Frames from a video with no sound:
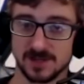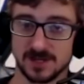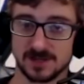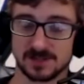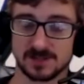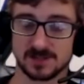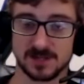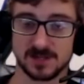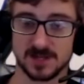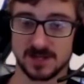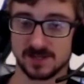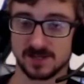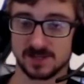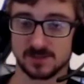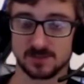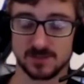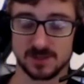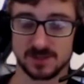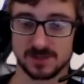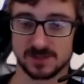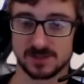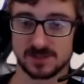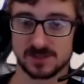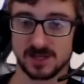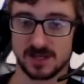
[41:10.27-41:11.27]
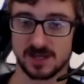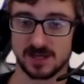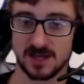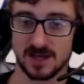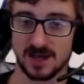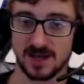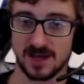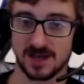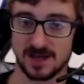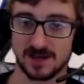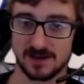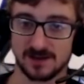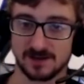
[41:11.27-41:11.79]
I train as much as I
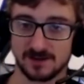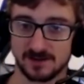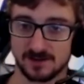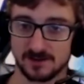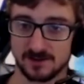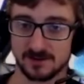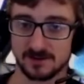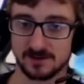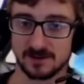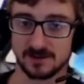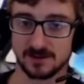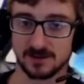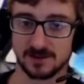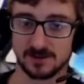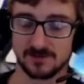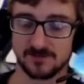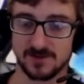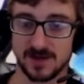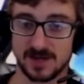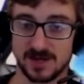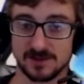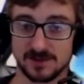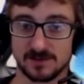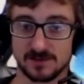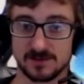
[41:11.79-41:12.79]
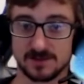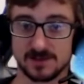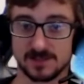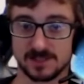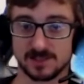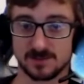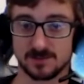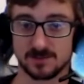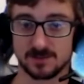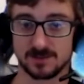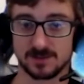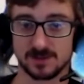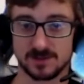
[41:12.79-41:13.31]
can, and I've had the
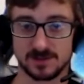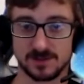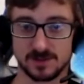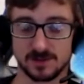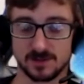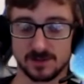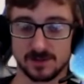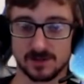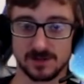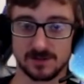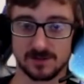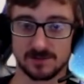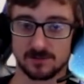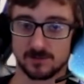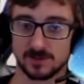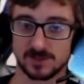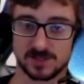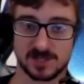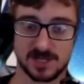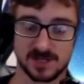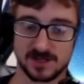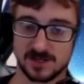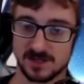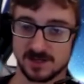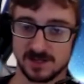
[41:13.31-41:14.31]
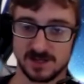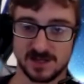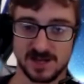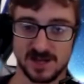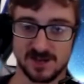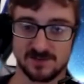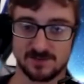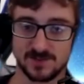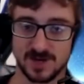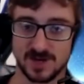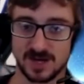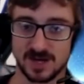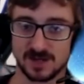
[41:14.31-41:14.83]
discipline to do it, which I didn't
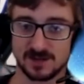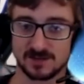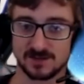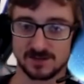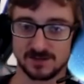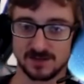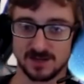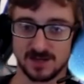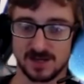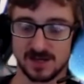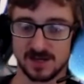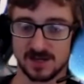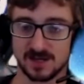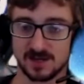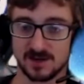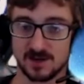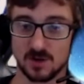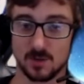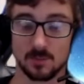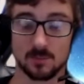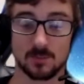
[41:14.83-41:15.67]
have back in the day.